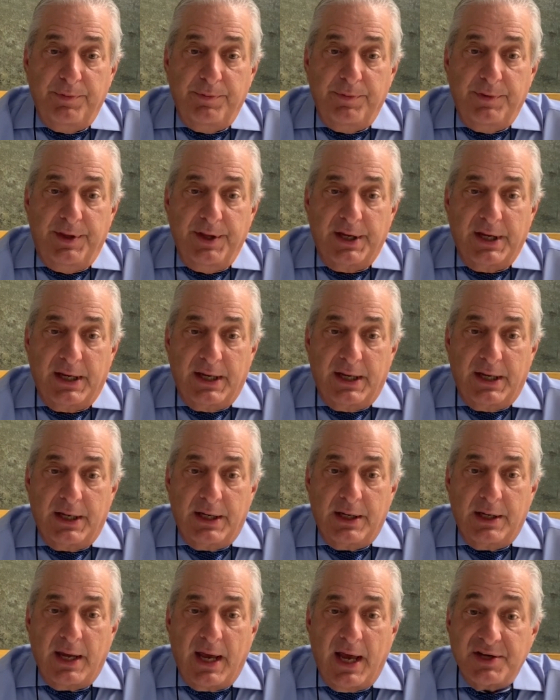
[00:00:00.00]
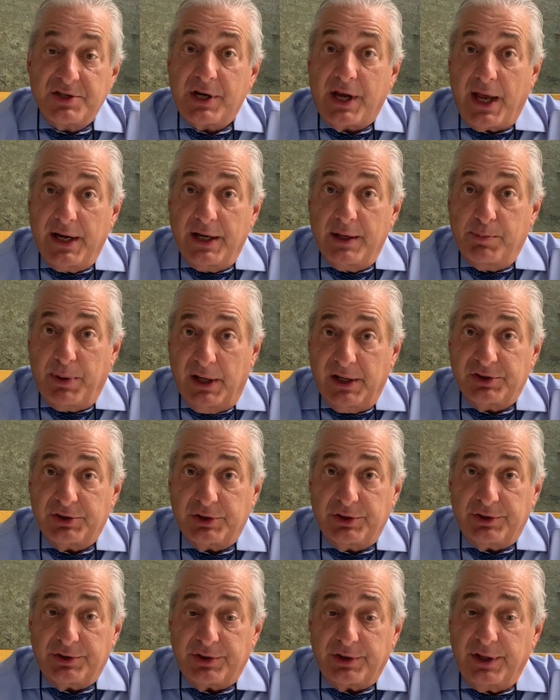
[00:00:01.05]
the educated
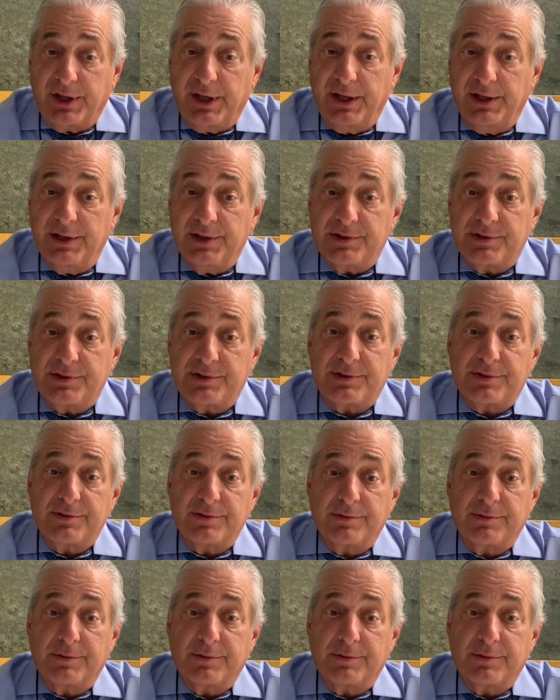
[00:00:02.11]
patient is